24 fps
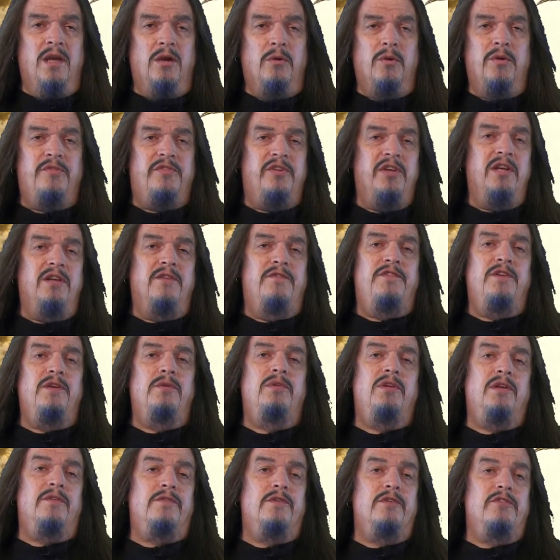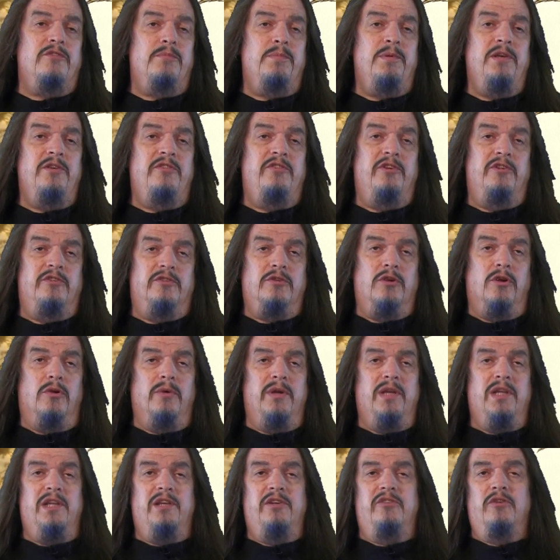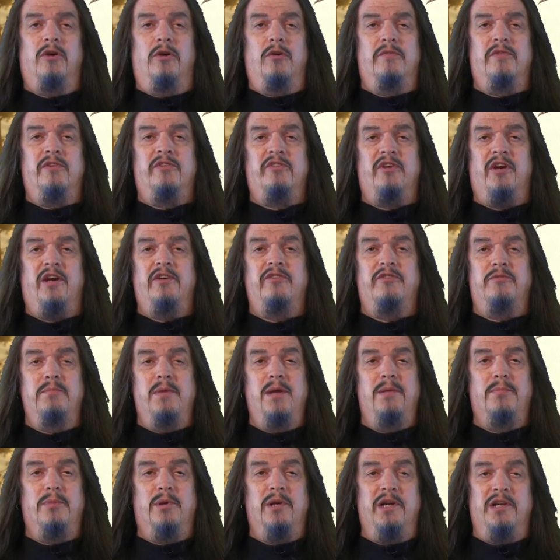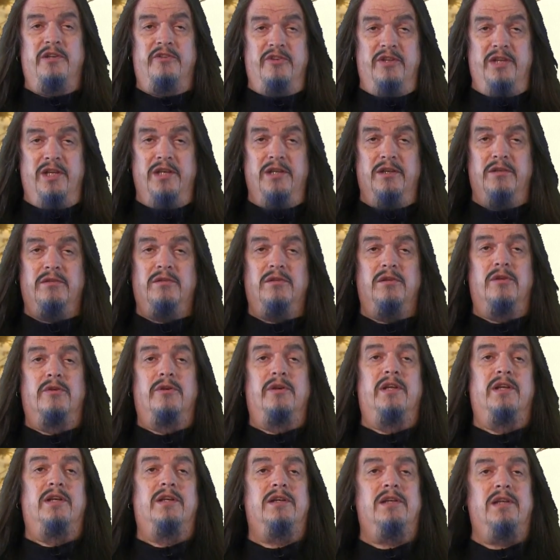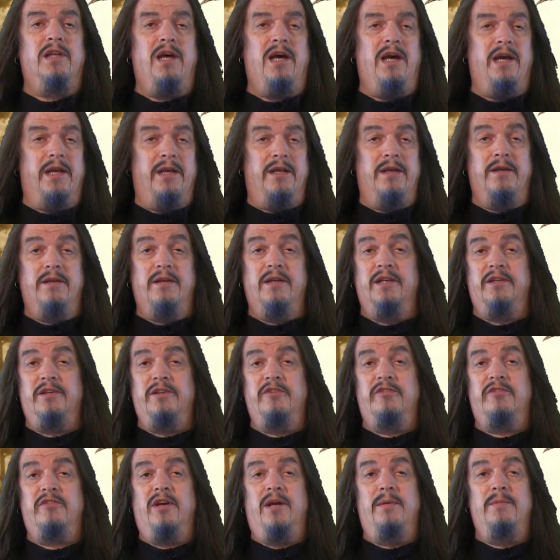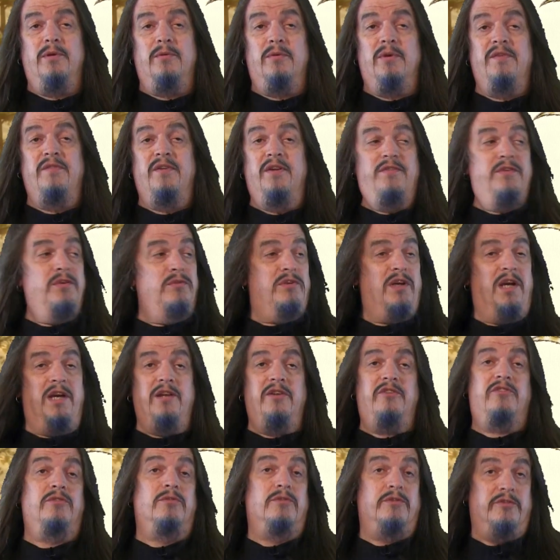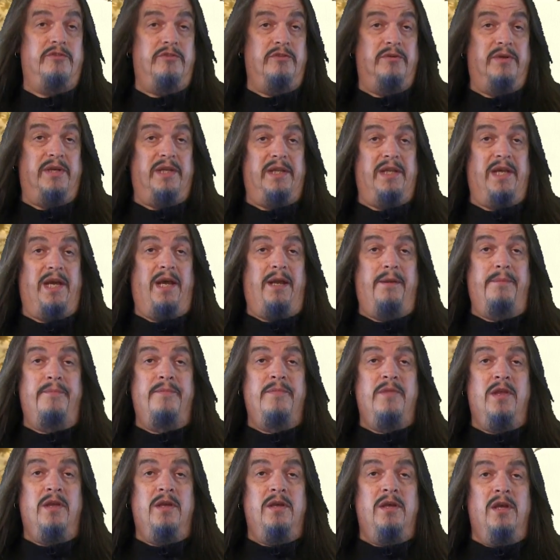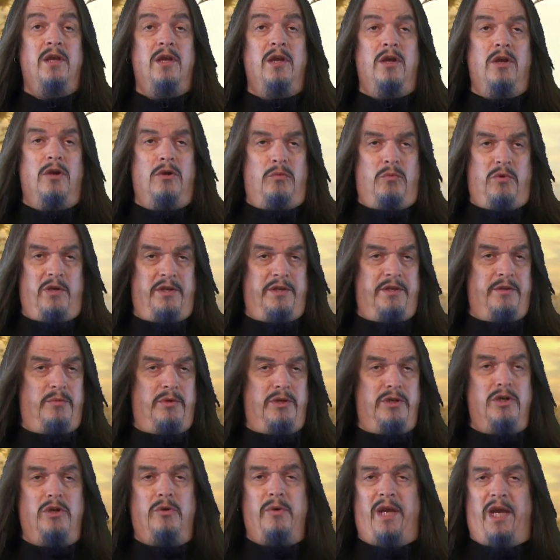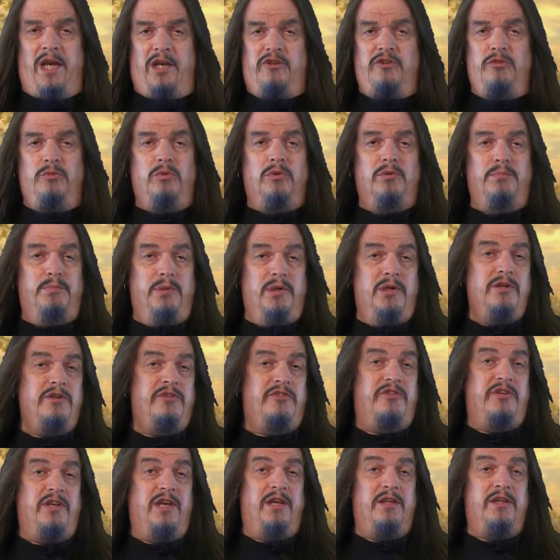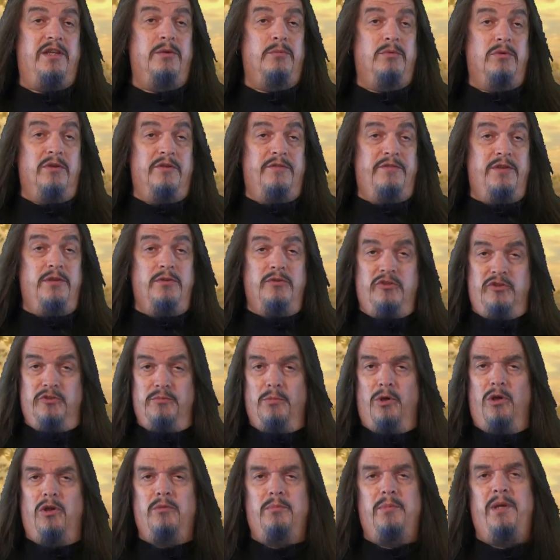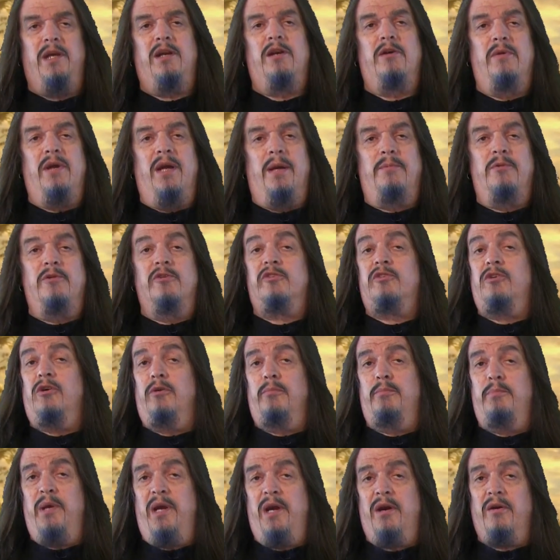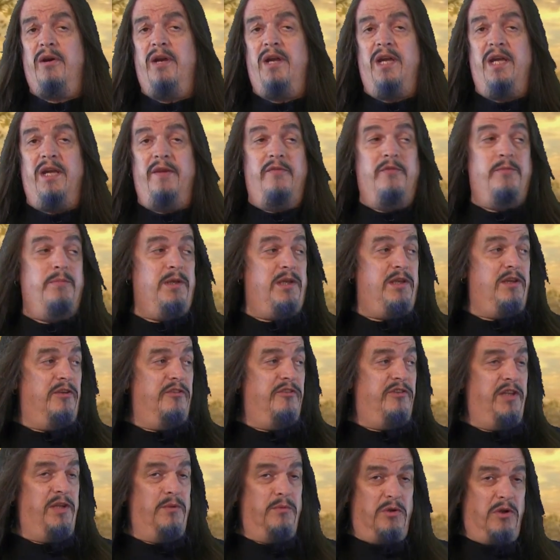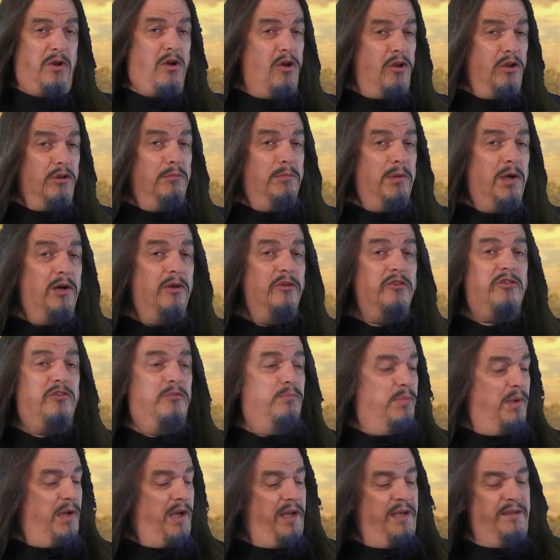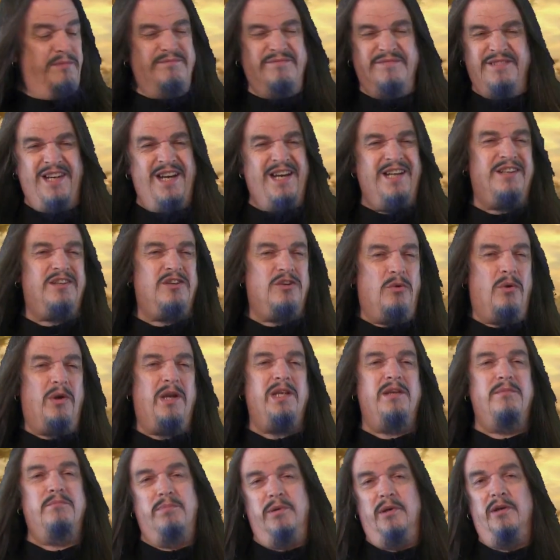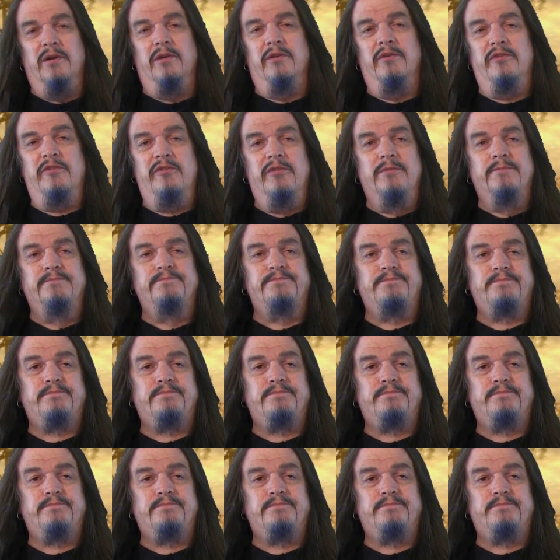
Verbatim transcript: We've seen a few different species growing these oversized membranes and then learning to glide. And at this time, there were even a few dinosaurs doing that. While there were no actual birds yet, there were a few small maniraptors called paraaves because they were almost, but not quite birds.